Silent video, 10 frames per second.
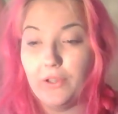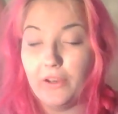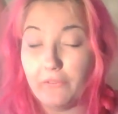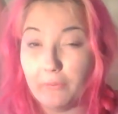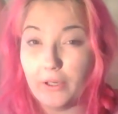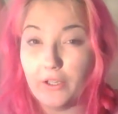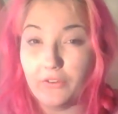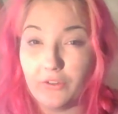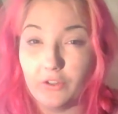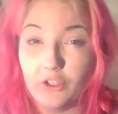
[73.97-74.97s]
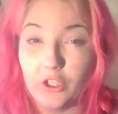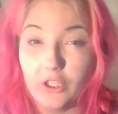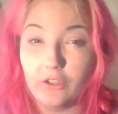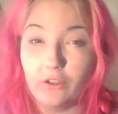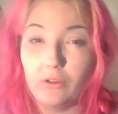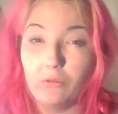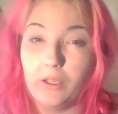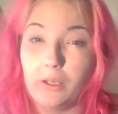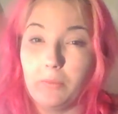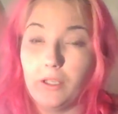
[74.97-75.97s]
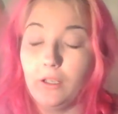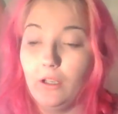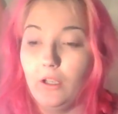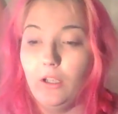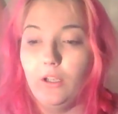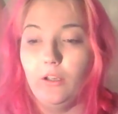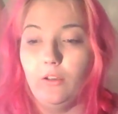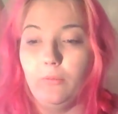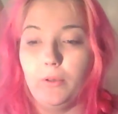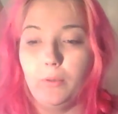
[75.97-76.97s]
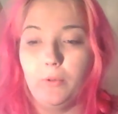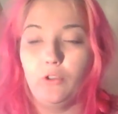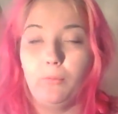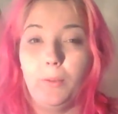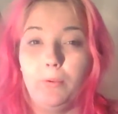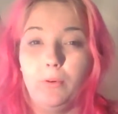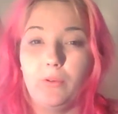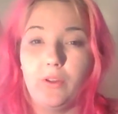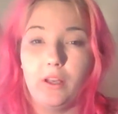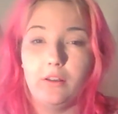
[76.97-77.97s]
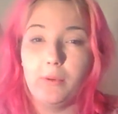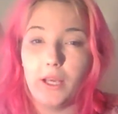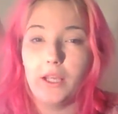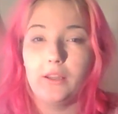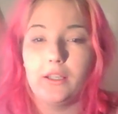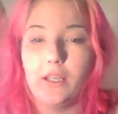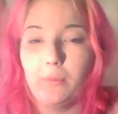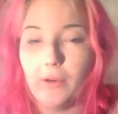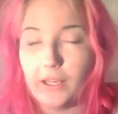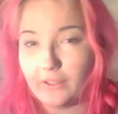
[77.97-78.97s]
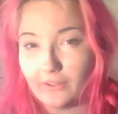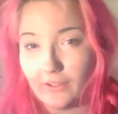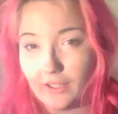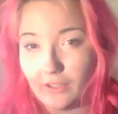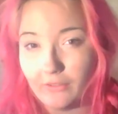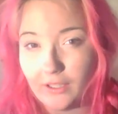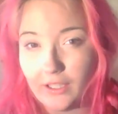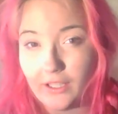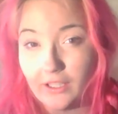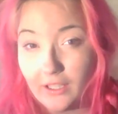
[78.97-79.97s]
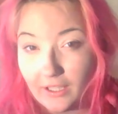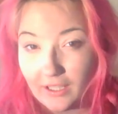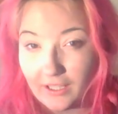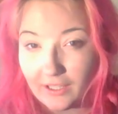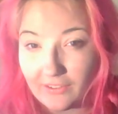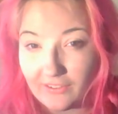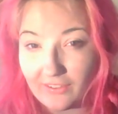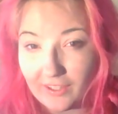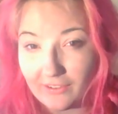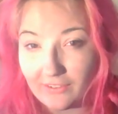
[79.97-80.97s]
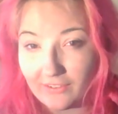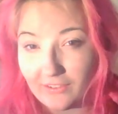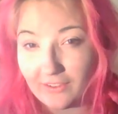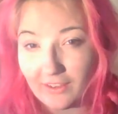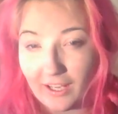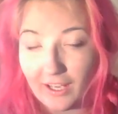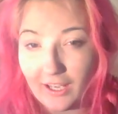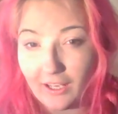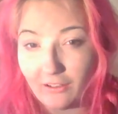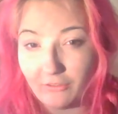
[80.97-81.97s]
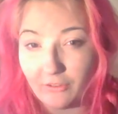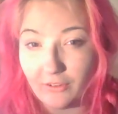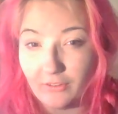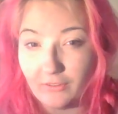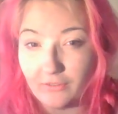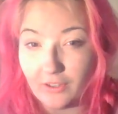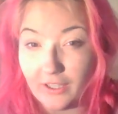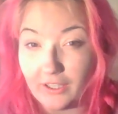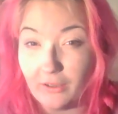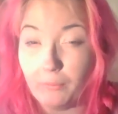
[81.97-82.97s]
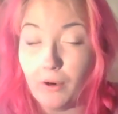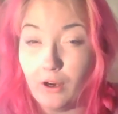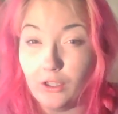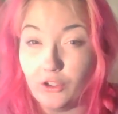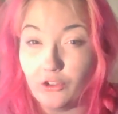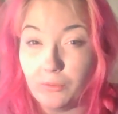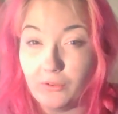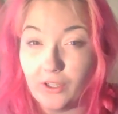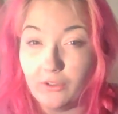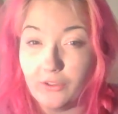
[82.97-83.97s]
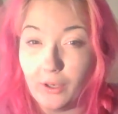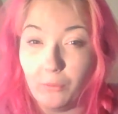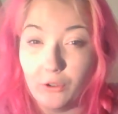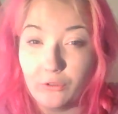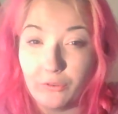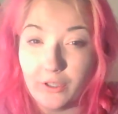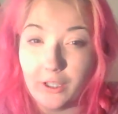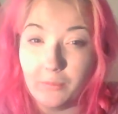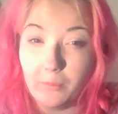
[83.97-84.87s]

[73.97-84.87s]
Everybody's learned shit their own way. I mean, pretty much people who stay on the path and keep practicing every day, it's things they have, like, polished themselves that works for them.